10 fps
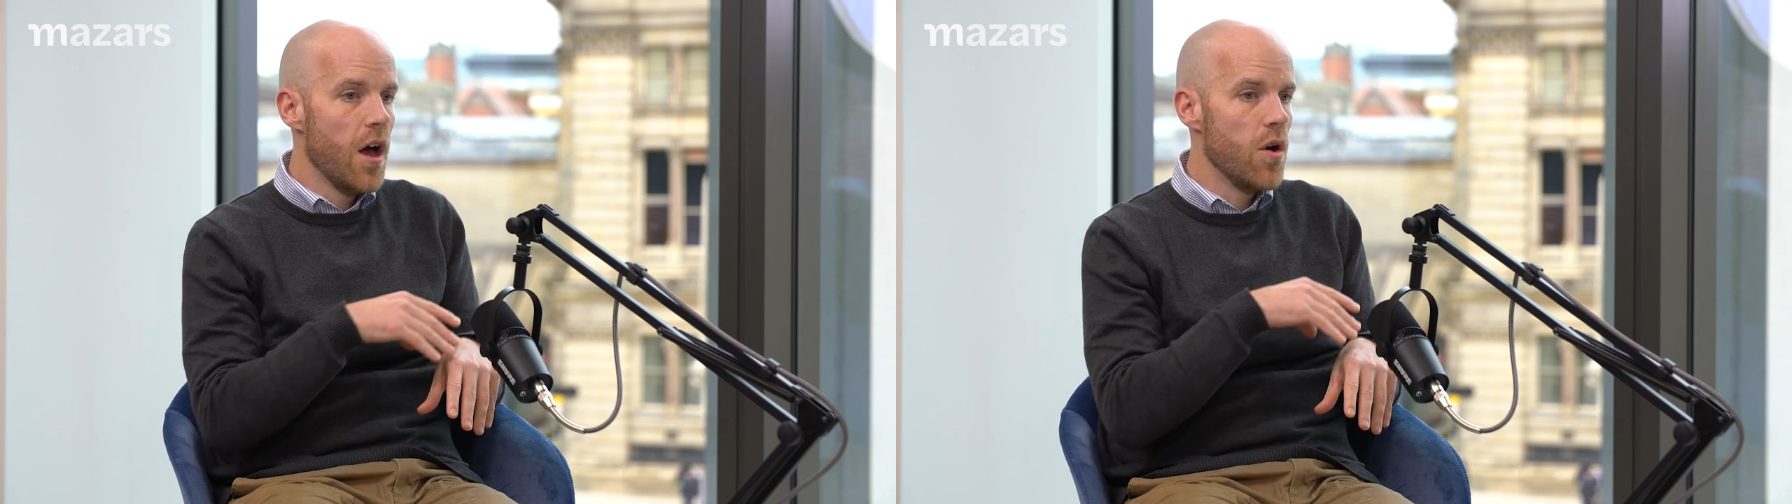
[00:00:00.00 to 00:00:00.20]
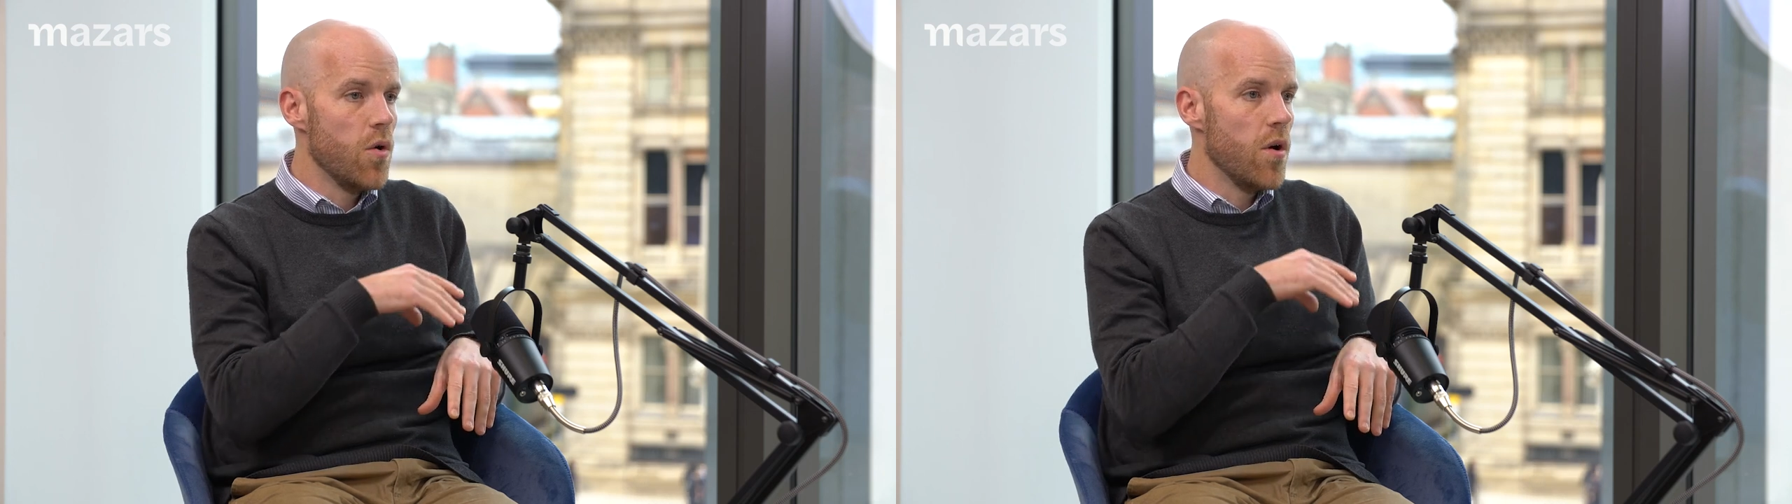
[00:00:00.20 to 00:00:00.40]

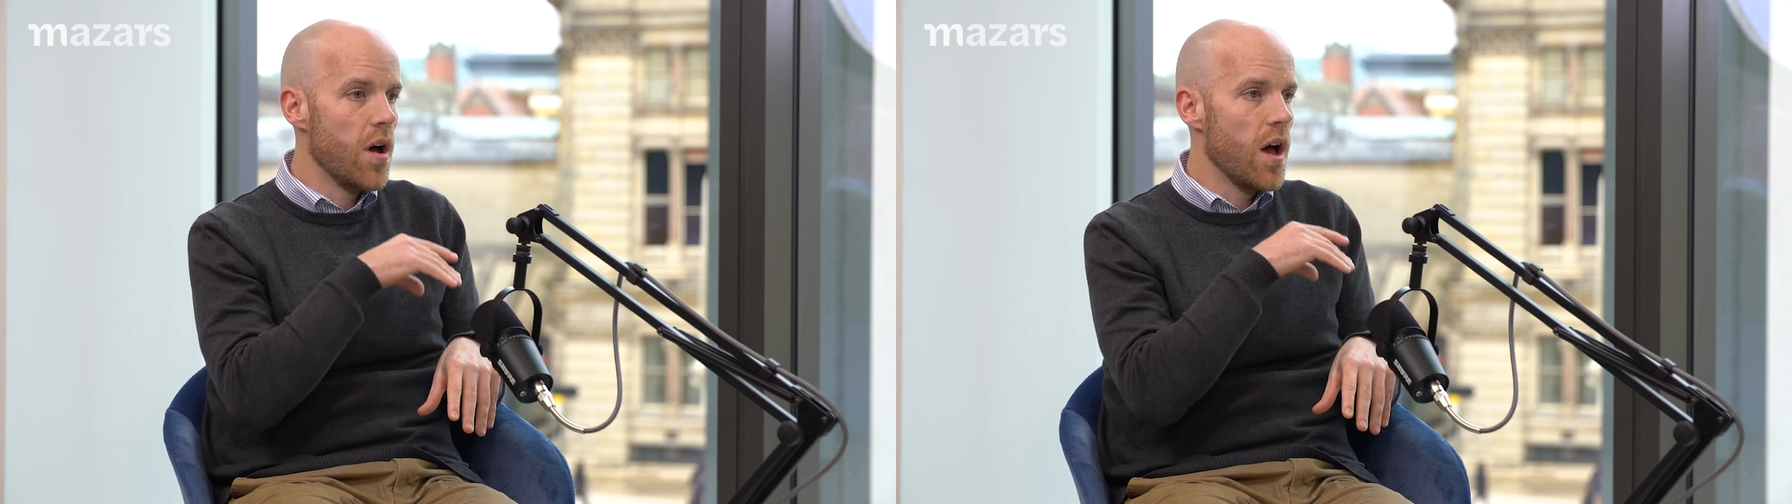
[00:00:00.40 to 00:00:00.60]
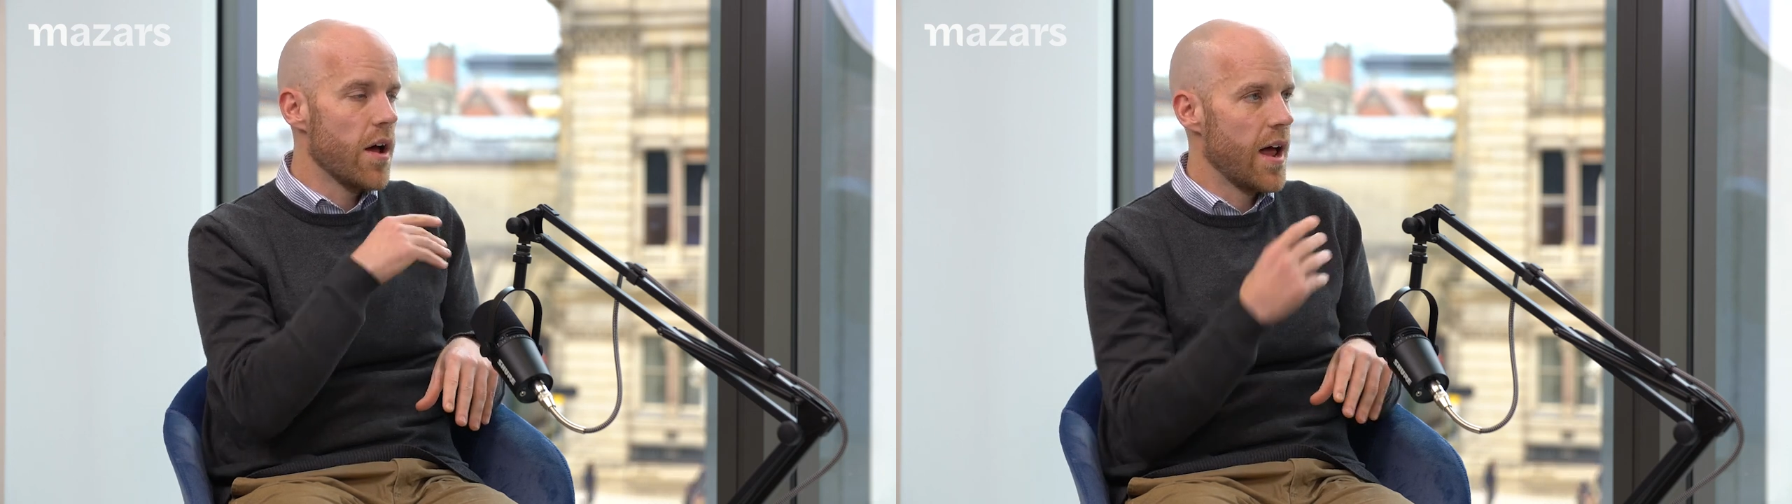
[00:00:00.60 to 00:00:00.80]
who
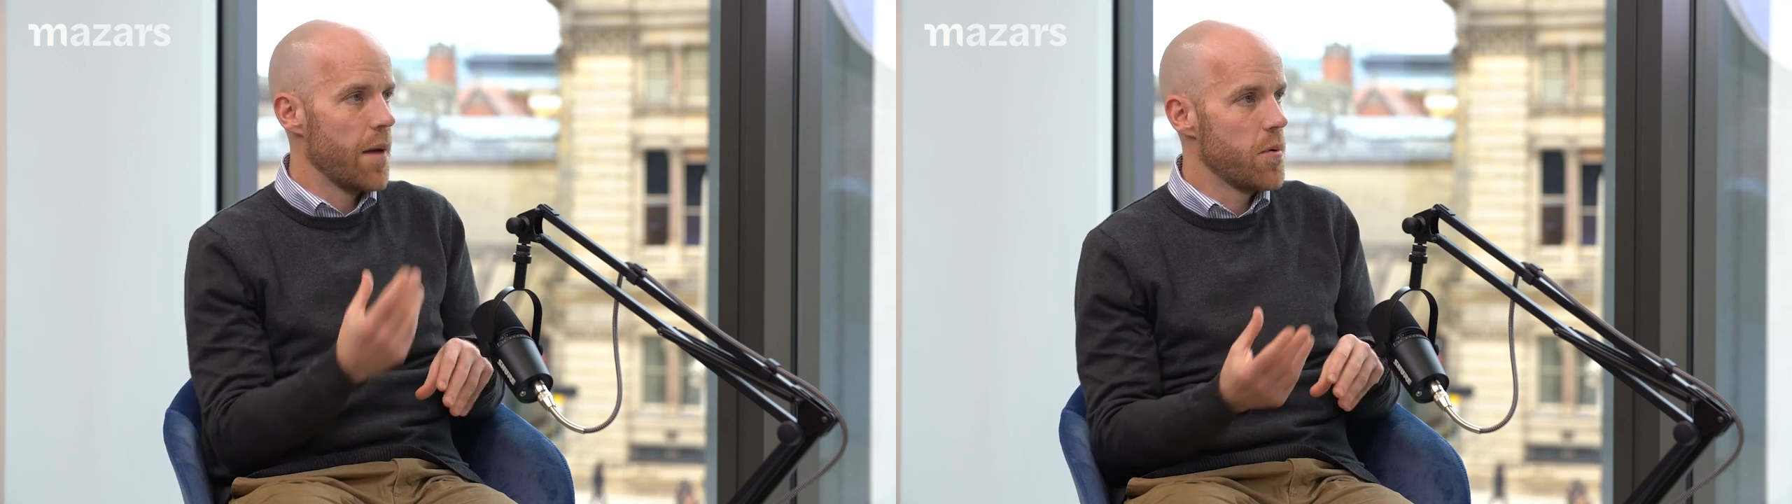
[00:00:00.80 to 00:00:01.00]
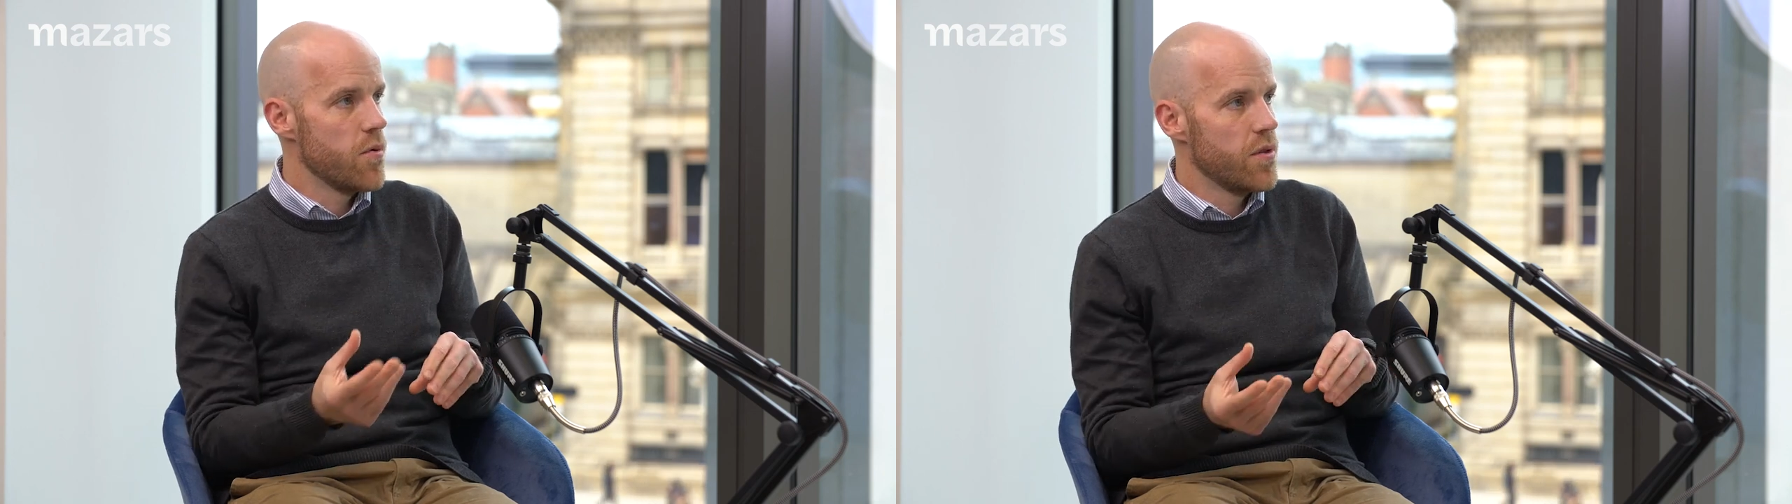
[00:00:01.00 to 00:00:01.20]
aren't
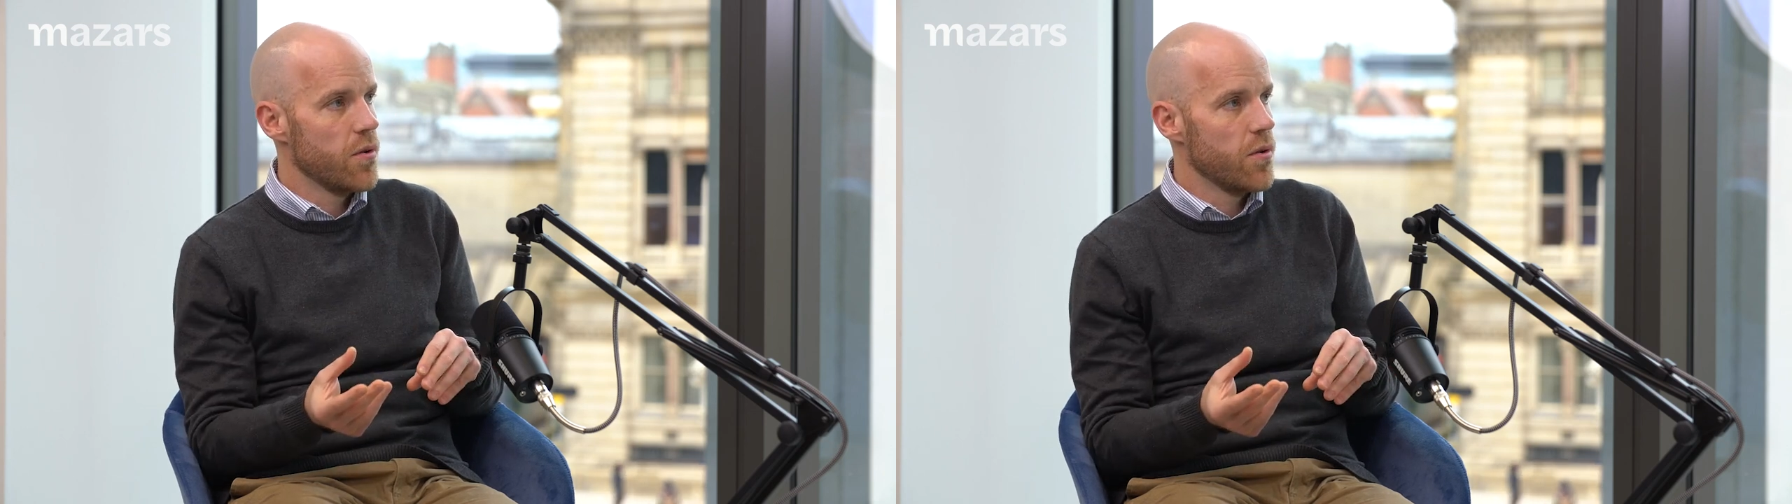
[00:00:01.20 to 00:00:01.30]
happy with